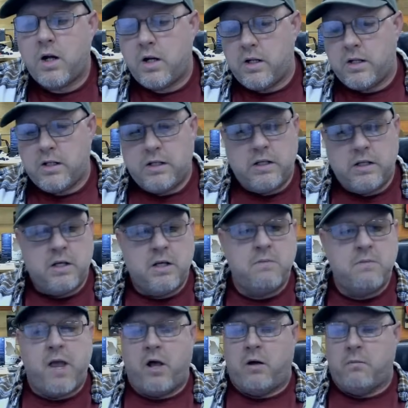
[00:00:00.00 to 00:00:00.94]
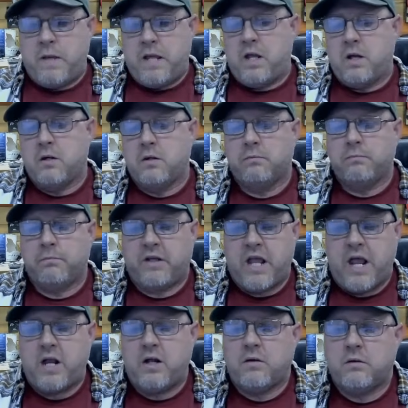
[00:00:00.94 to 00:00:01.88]
Email me,
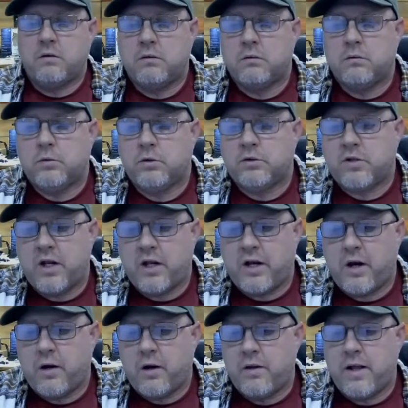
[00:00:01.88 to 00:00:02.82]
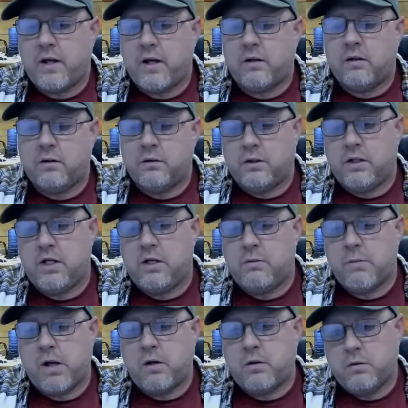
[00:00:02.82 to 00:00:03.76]
Kate. We'll take care of that on the
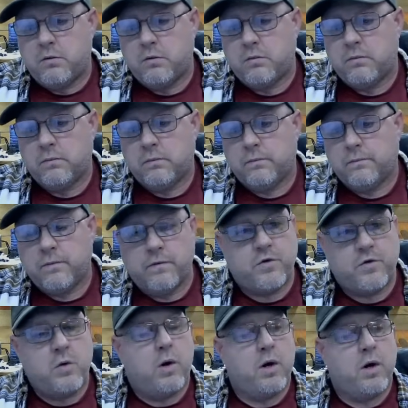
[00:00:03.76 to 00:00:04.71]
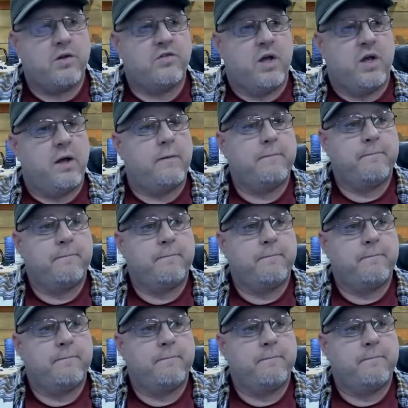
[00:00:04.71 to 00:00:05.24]
email if you want a set.